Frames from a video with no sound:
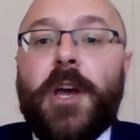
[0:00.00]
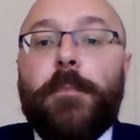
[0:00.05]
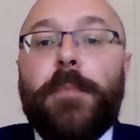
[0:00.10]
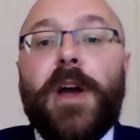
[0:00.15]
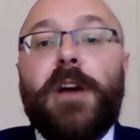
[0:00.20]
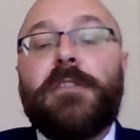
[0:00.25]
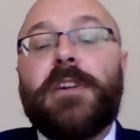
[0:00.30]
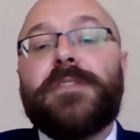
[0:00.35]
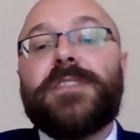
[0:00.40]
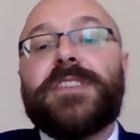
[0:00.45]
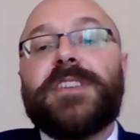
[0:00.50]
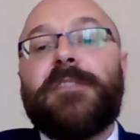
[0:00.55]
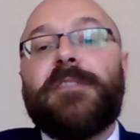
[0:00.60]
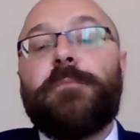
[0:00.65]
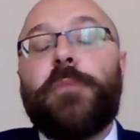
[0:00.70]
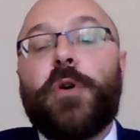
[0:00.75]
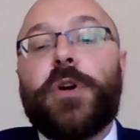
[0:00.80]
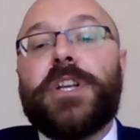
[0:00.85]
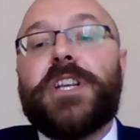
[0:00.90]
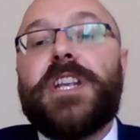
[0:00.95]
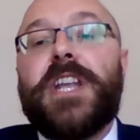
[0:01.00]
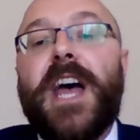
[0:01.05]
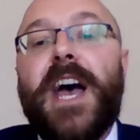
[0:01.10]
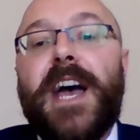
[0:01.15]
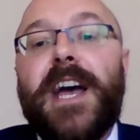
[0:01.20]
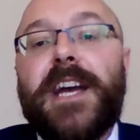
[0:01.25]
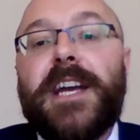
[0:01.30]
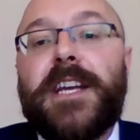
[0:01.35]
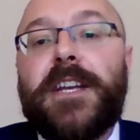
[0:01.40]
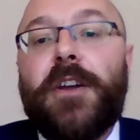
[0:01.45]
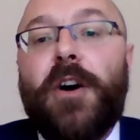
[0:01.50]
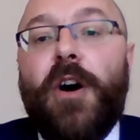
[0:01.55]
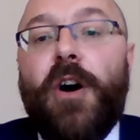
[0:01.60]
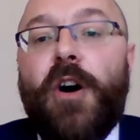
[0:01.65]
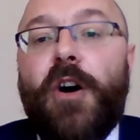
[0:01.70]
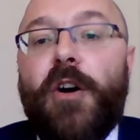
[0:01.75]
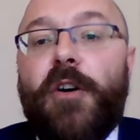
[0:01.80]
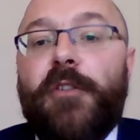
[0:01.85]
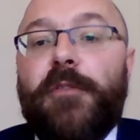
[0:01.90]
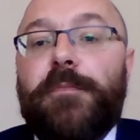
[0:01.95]
Paragraph 7.9
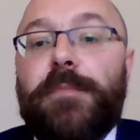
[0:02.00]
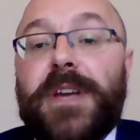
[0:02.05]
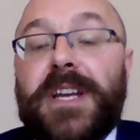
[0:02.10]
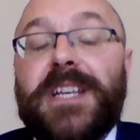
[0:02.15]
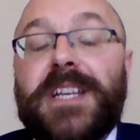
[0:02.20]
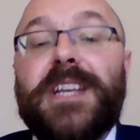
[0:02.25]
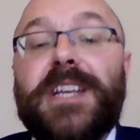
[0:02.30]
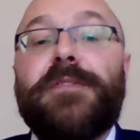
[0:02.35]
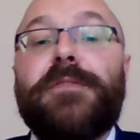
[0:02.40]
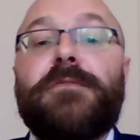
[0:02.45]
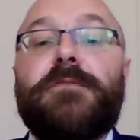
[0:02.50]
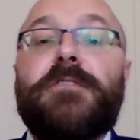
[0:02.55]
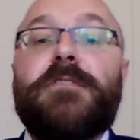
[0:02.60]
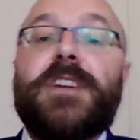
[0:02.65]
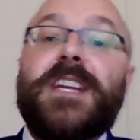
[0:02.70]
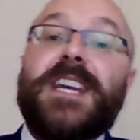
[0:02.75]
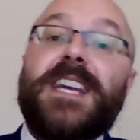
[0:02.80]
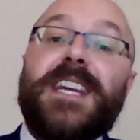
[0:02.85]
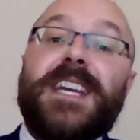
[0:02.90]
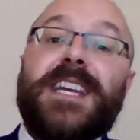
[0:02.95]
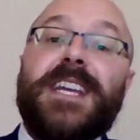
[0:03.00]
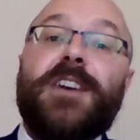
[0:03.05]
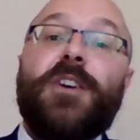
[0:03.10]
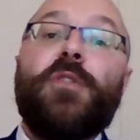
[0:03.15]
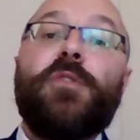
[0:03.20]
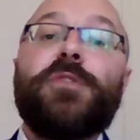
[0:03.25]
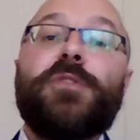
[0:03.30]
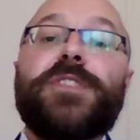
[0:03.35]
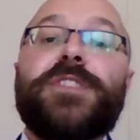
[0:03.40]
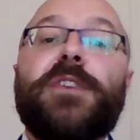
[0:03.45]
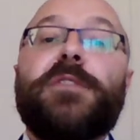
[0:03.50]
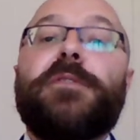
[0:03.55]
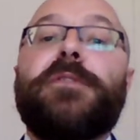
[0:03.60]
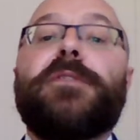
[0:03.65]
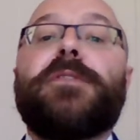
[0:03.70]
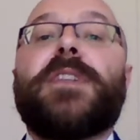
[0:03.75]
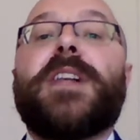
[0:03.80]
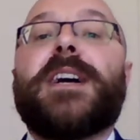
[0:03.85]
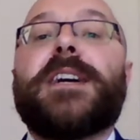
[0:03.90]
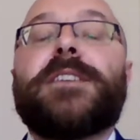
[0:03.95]
of PD3E also
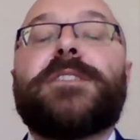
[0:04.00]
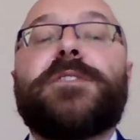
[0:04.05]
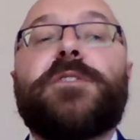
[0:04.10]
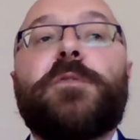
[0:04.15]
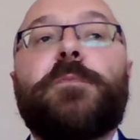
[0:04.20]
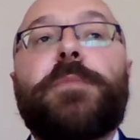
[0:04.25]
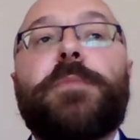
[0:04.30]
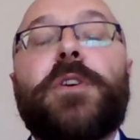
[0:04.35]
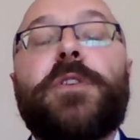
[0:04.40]
flags up